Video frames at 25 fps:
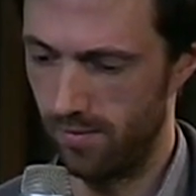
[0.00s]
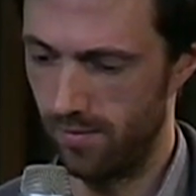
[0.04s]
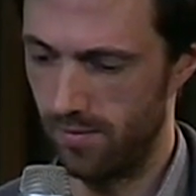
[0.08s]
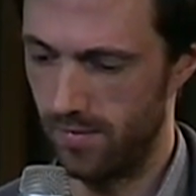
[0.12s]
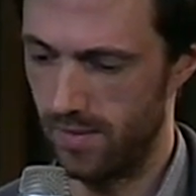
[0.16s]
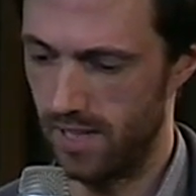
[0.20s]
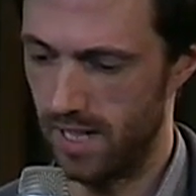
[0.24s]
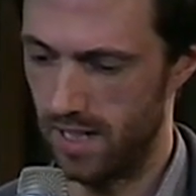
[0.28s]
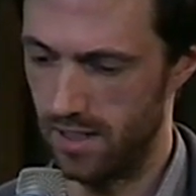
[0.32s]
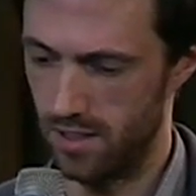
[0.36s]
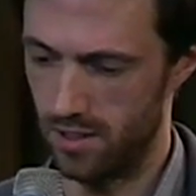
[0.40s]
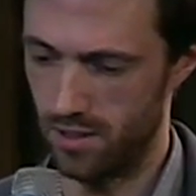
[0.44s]

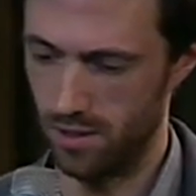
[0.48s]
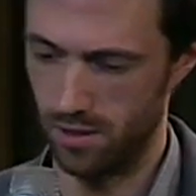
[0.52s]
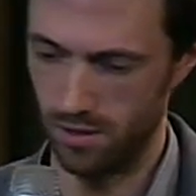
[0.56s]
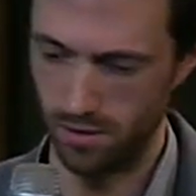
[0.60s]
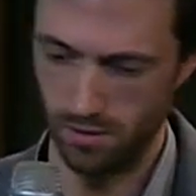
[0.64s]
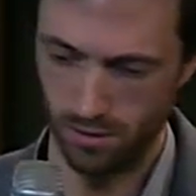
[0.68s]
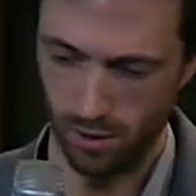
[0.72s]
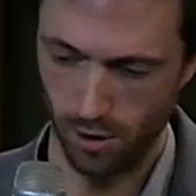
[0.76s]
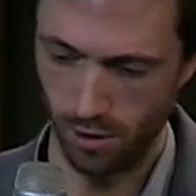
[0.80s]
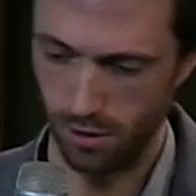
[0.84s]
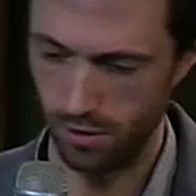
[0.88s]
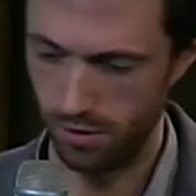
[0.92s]
tends to
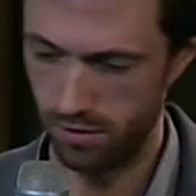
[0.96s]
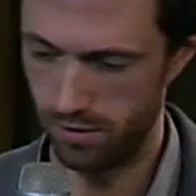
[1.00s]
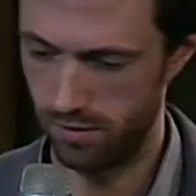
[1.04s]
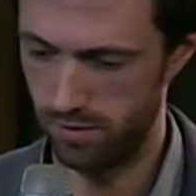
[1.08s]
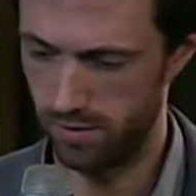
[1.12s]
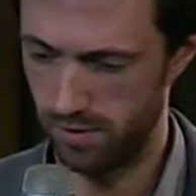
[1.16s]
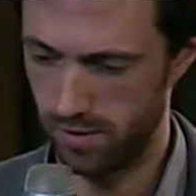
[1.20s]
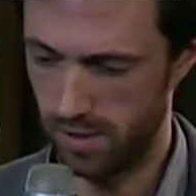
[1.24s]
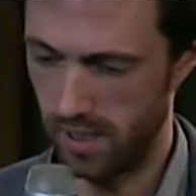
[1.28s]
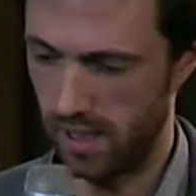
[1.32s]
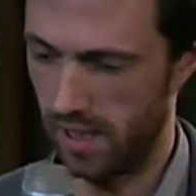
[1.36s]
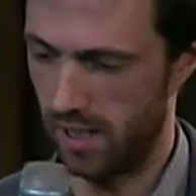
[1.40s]

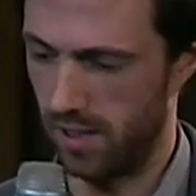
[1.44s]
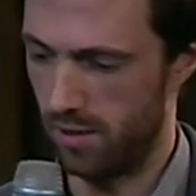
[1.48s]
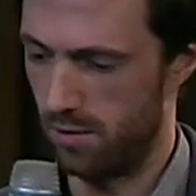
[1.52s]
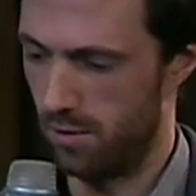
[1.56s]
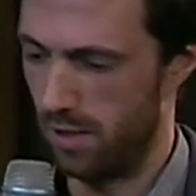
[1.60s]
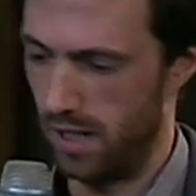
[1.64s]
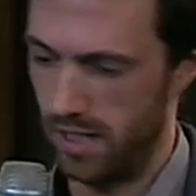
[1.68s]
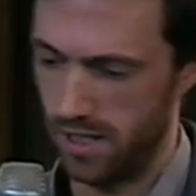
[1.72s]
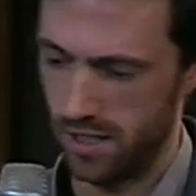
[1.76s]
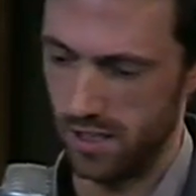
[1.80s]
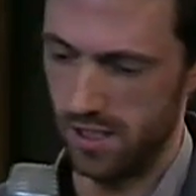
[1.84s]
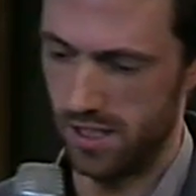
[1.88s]
involve
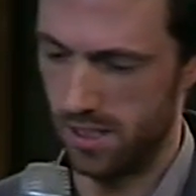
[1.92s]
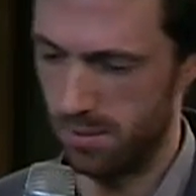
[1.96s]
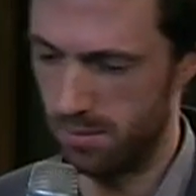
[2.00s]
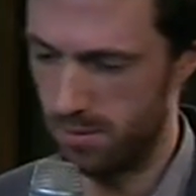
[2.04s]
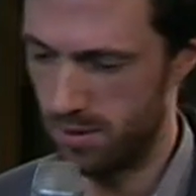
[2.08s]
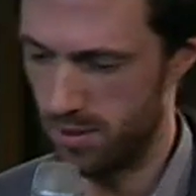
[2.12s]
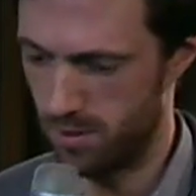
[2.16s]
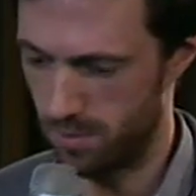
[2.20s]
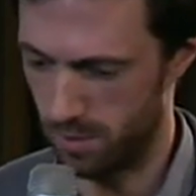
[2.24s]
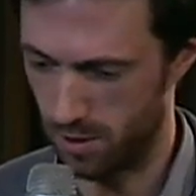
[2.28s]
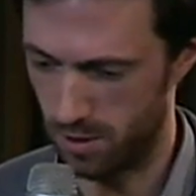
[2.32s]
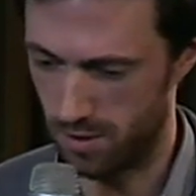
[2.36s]

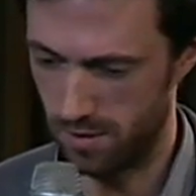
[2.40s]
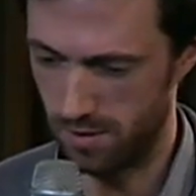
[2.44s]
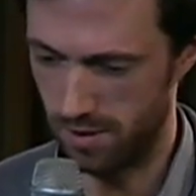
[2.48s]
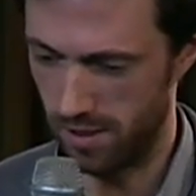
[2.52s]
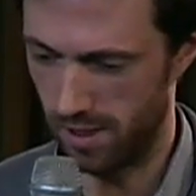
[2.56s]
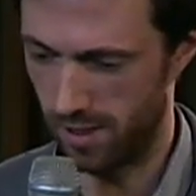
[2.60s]
relationships, with